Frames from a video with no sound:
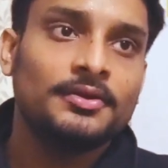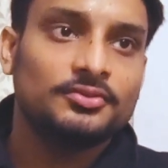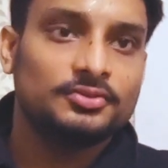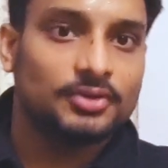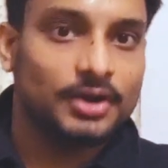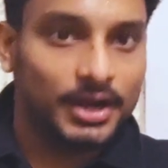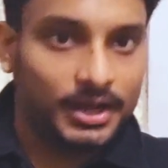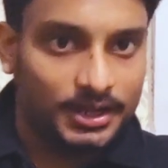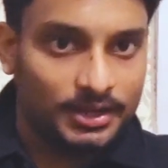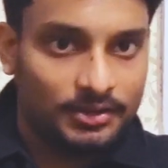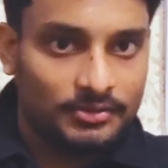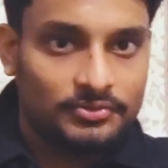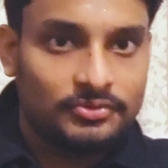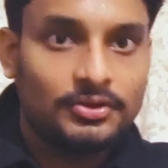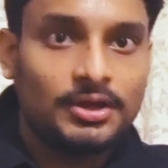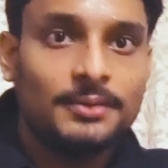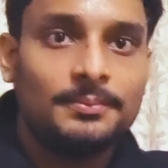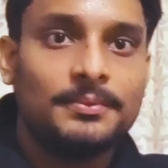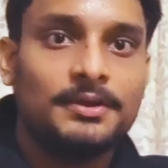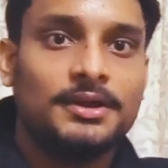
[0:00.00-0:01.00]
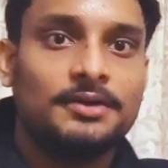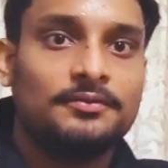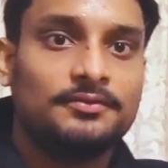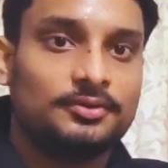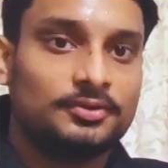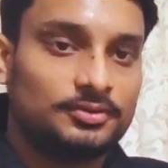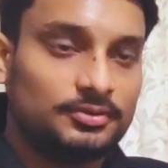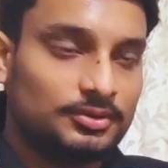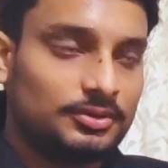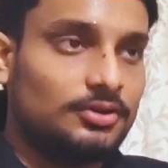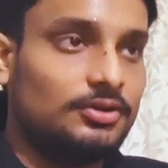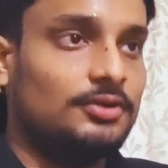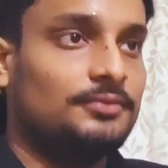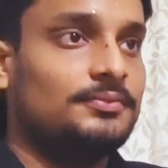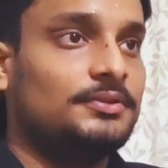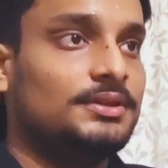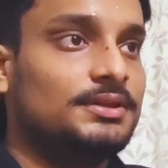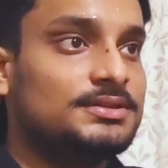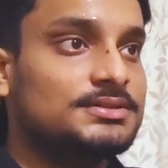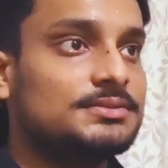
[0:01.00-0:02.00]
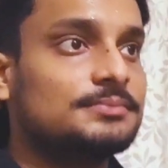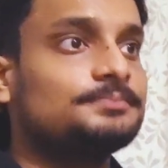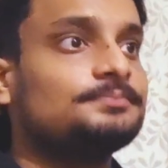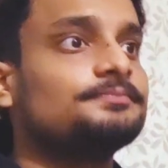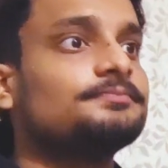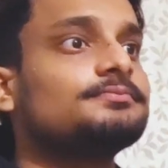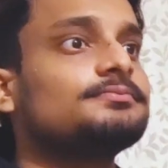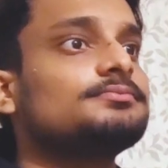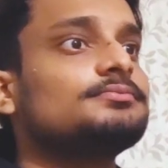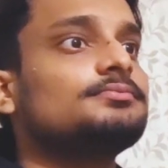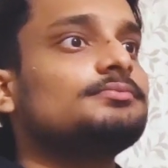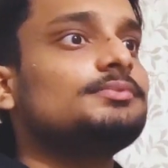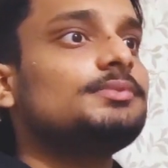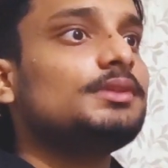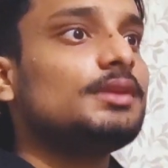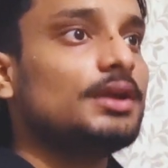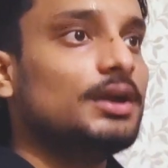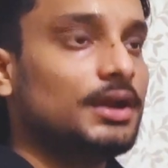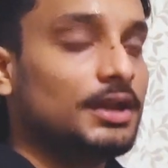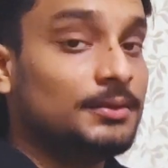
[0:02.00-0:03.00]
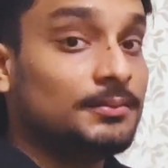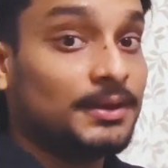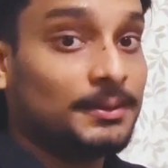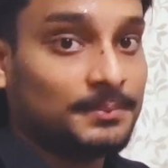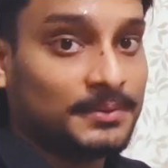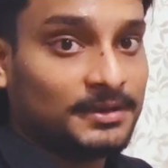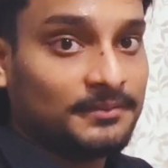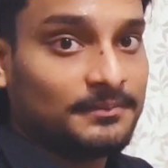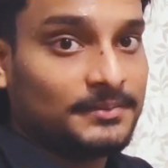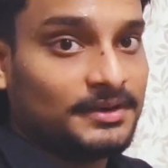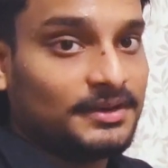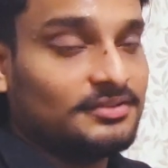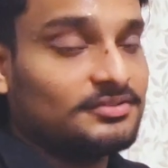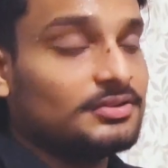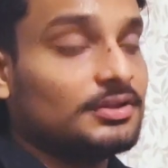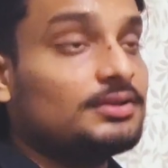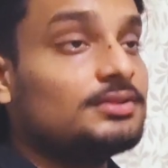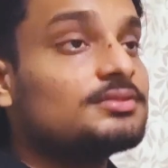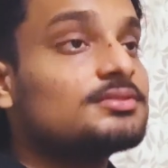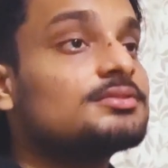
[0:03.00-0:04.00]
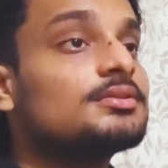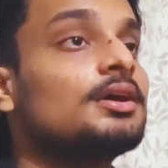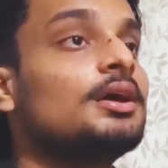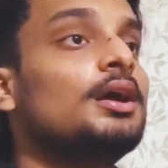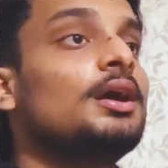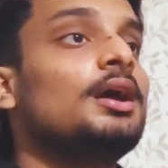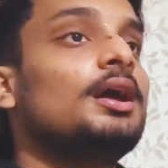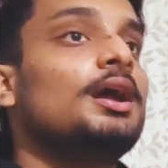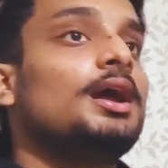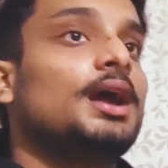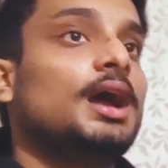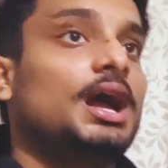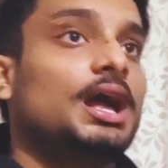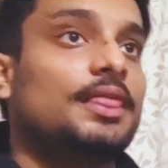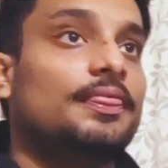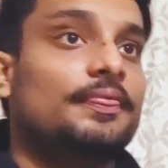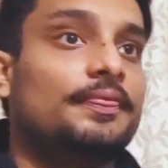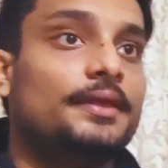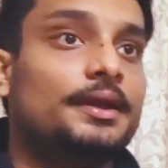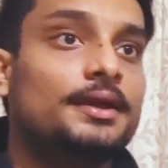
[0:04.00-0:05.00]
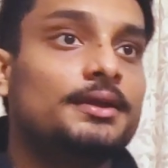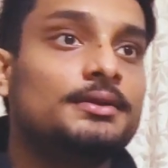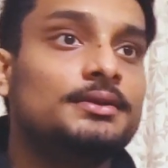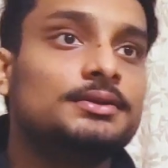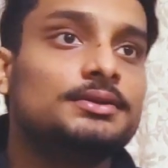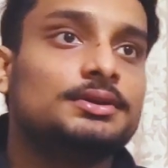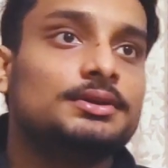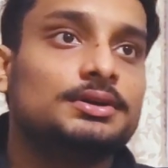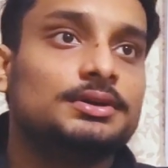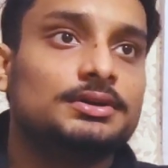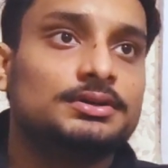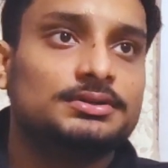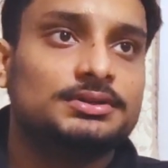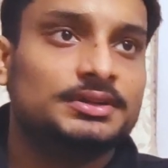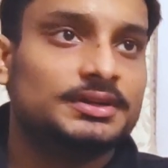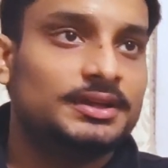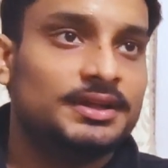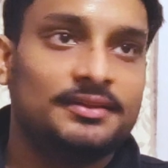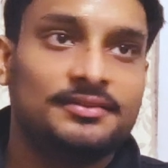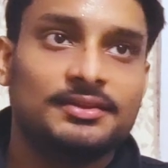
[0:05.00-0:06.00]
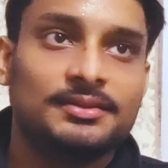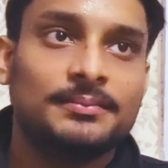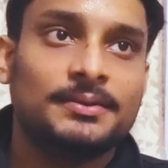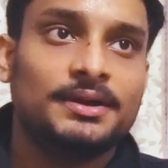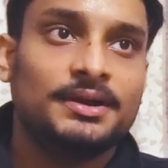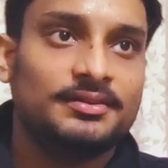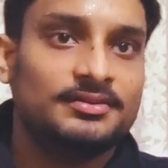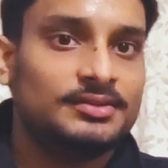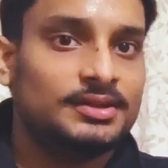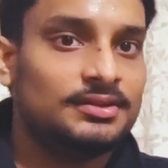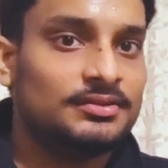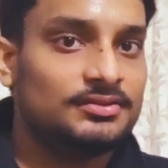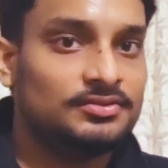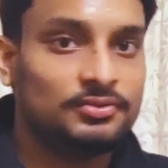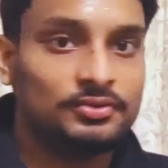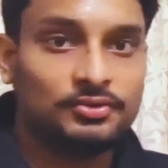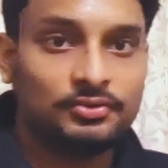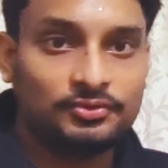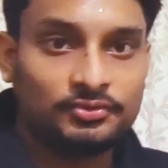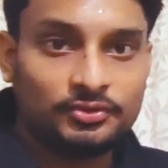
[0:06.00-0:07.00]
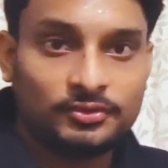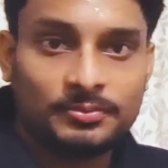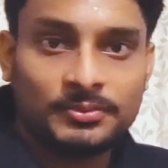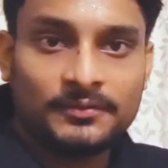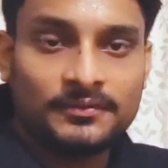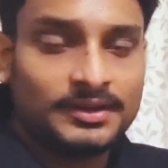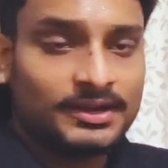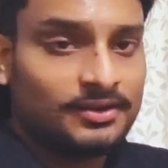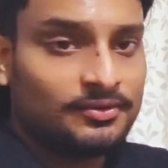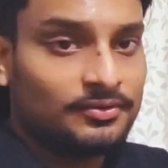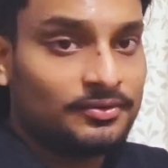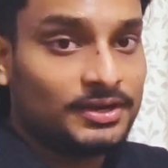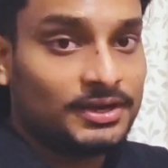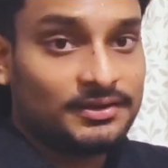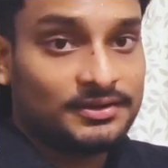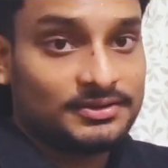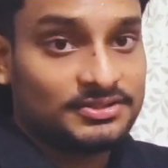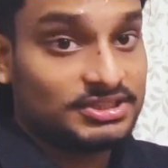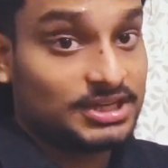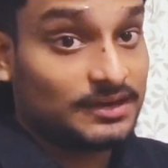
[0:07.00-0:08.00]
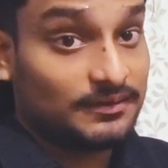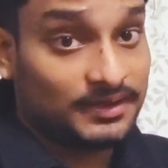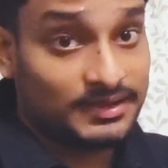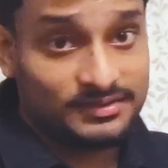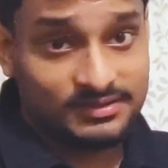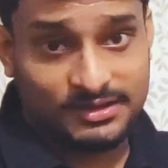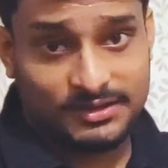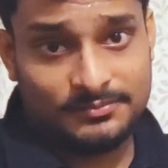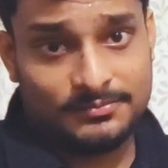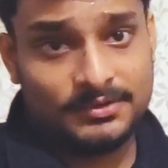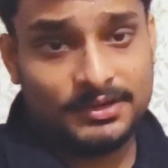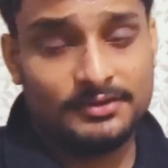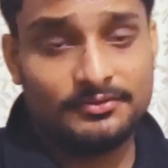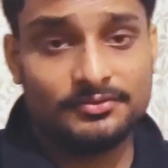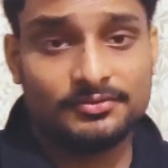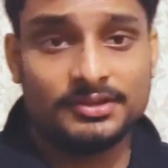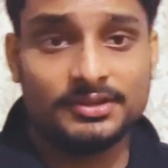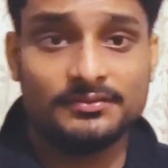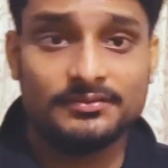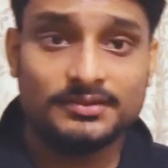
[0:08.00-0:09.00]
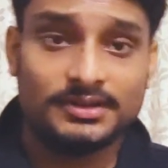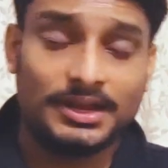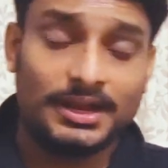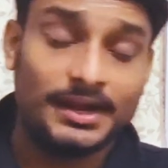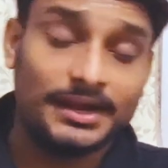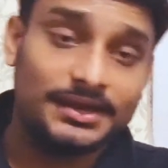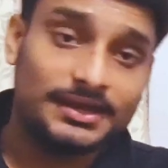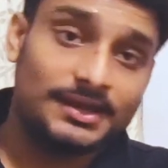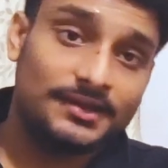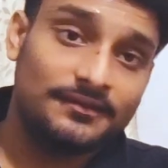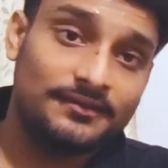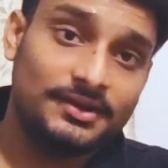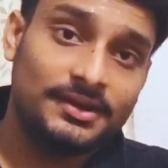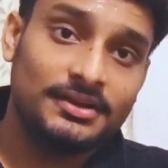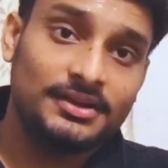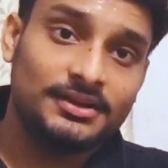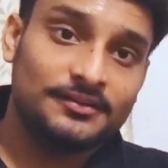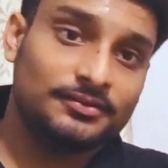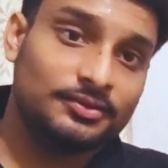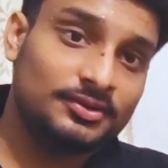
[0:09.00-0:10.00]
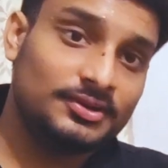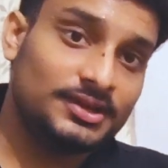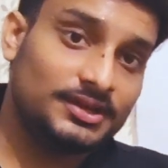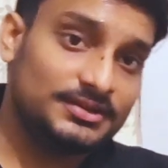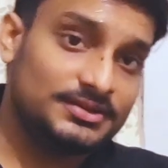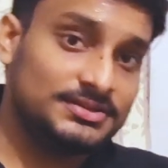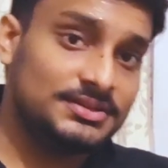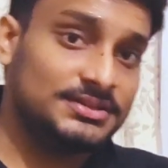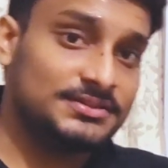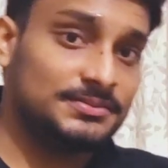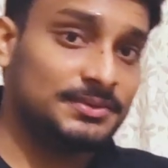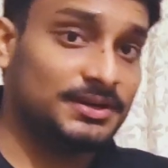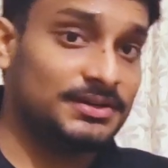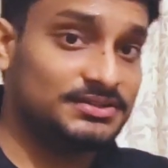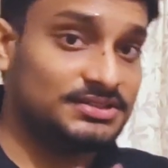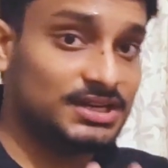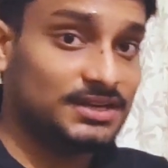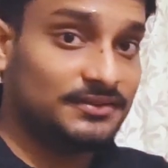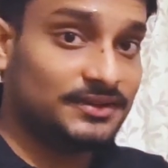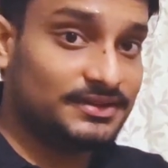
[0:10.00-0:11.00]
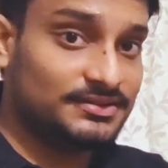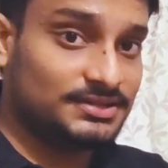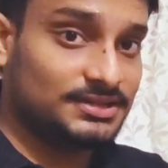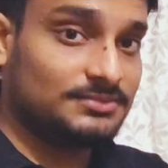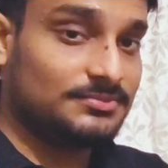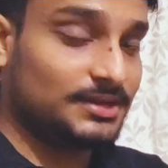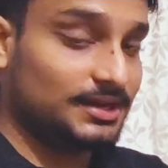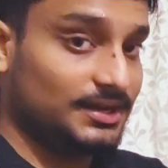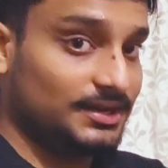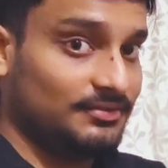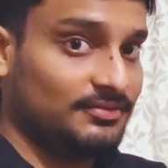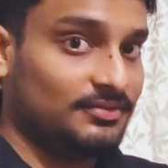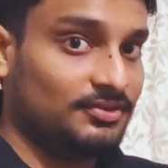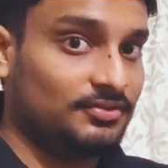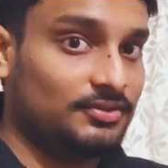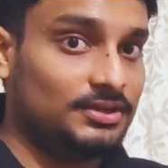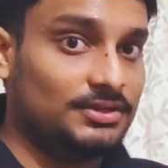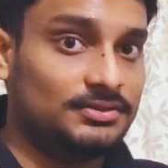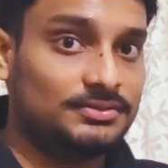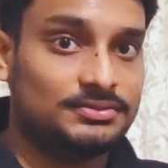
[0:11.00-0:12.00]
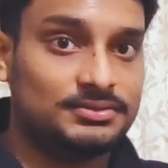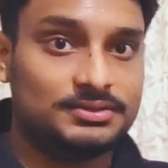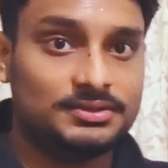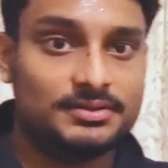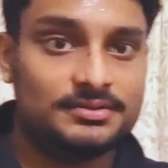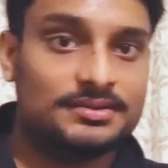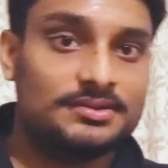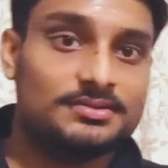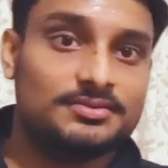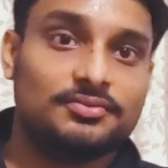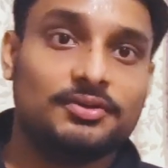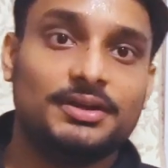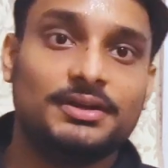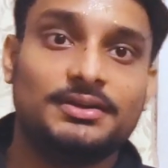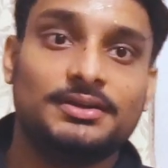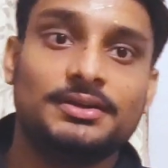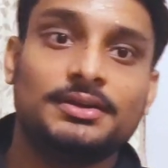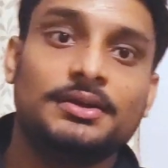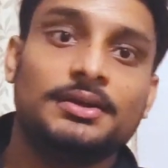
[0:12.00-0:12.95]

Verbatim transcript: So I also appeared for all of this in my preparations. And then uh, DSA part is done. So you should be very good at JavaScript. And so every interview touch this part, JavaScript and SQL. This is quite.